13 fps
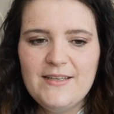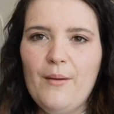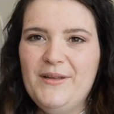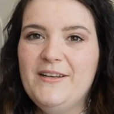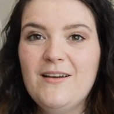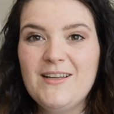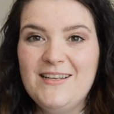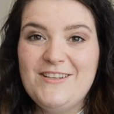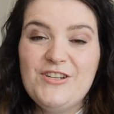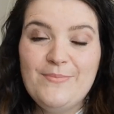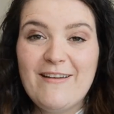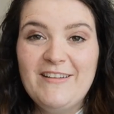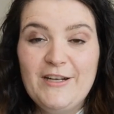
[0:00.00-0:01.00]
I mean, luckily
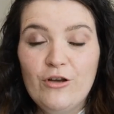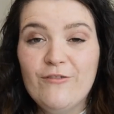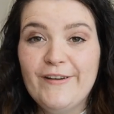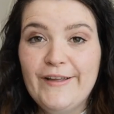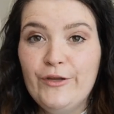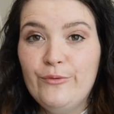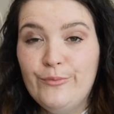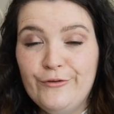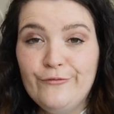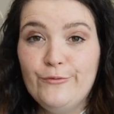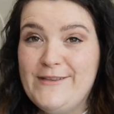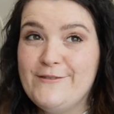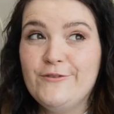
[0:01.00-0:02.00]
she married Laurie, who would have
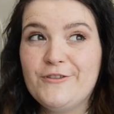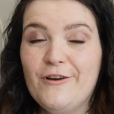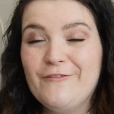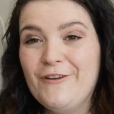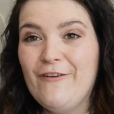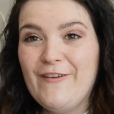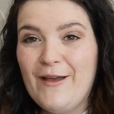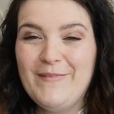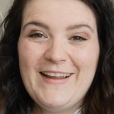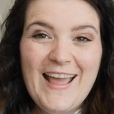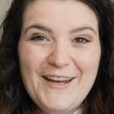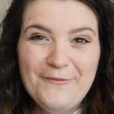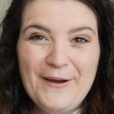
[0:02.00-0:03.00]
always looked after her
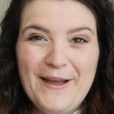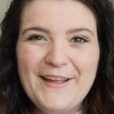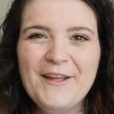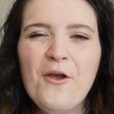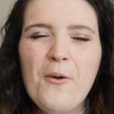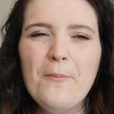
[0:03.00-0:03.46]
family anyway,